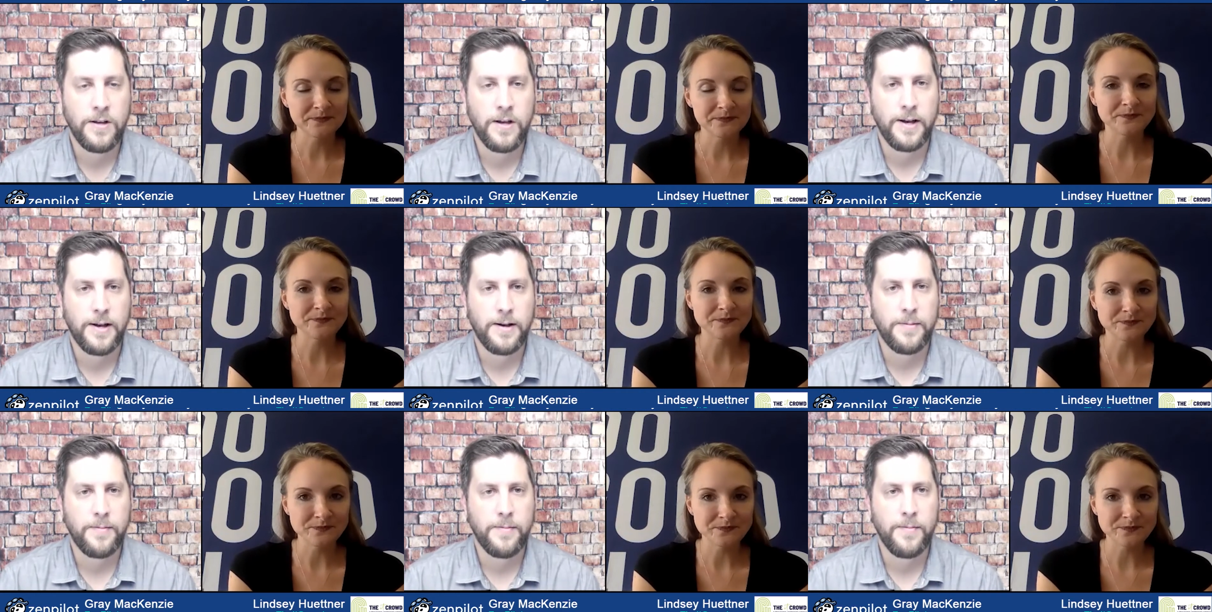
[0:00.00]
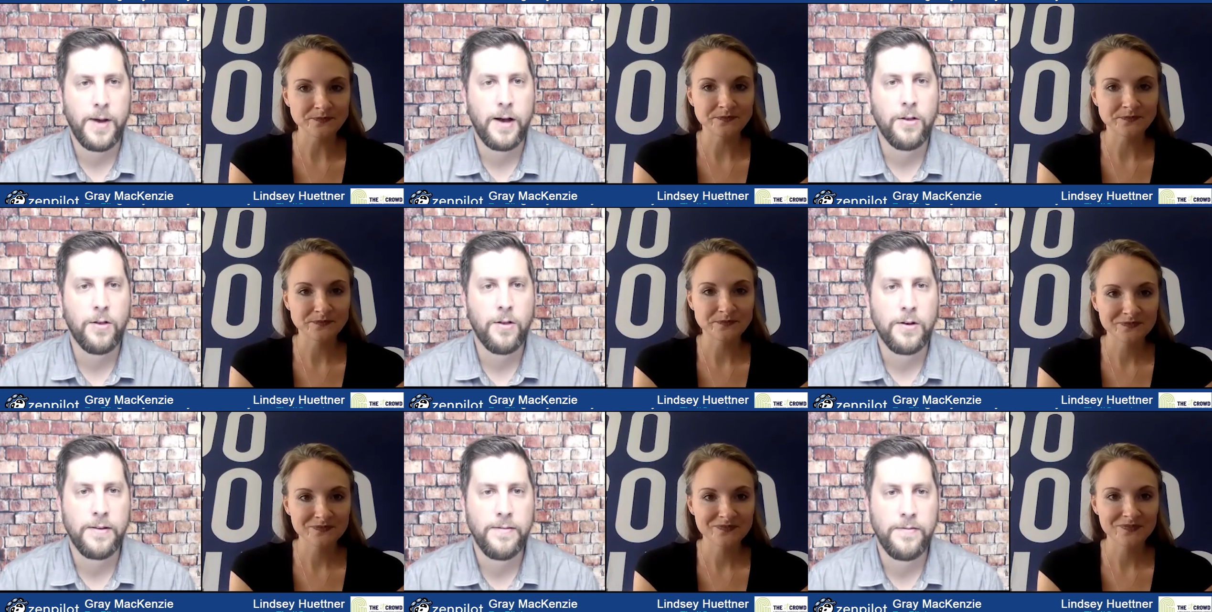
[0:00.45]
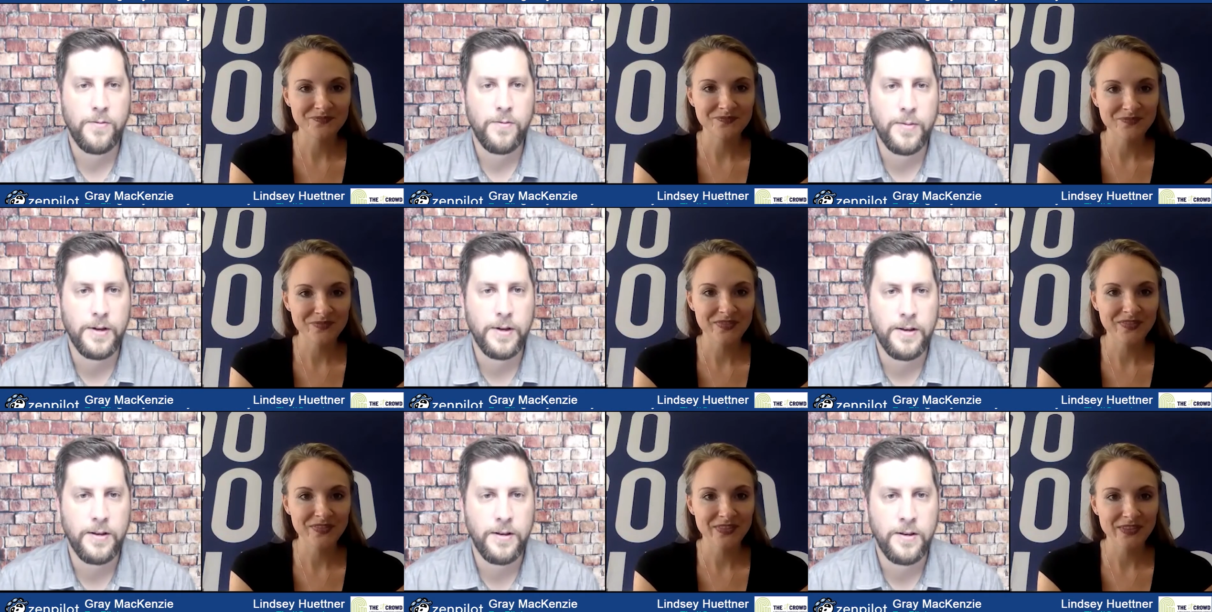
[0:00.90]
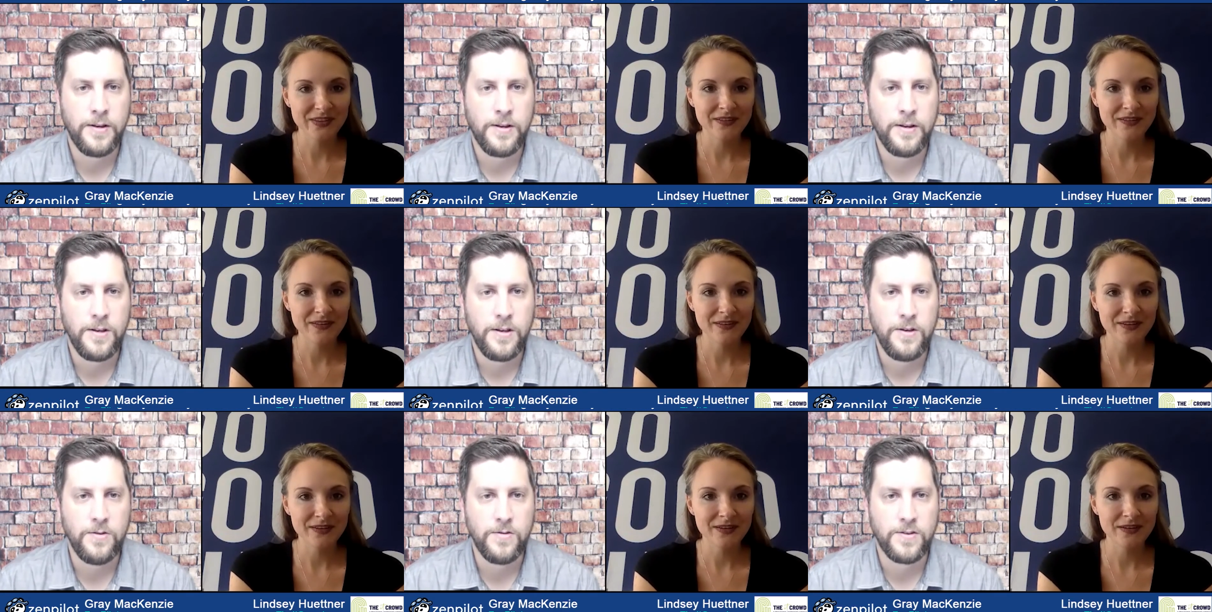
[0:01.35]
Speaker 1: How long have you been
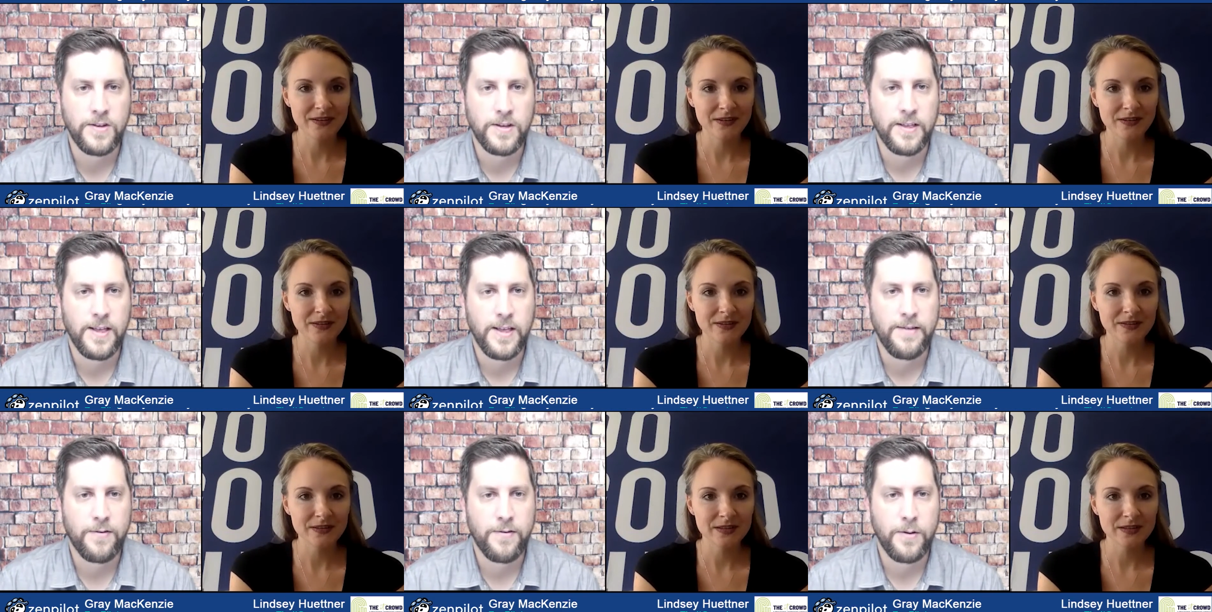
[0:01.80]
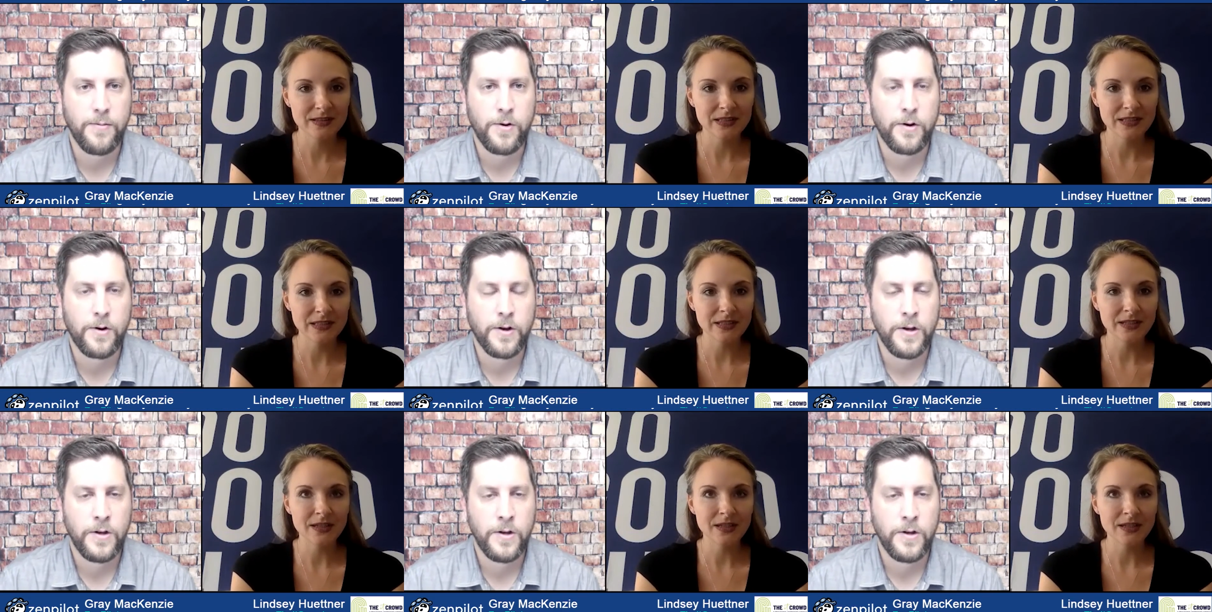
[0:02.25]
using that framework?